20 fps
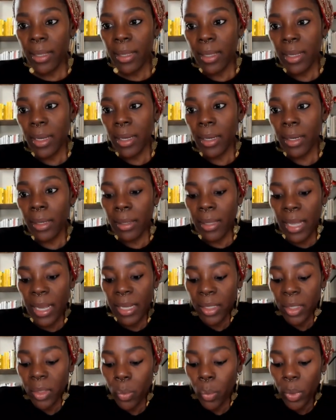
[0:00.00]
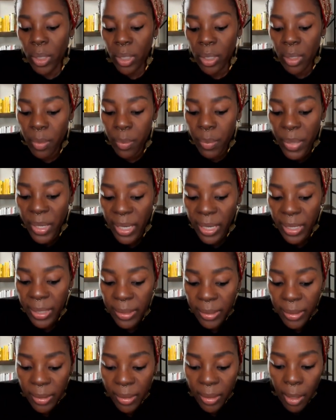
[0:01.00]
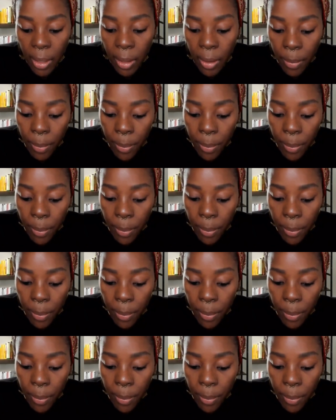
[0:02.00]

I think that's one of the biggest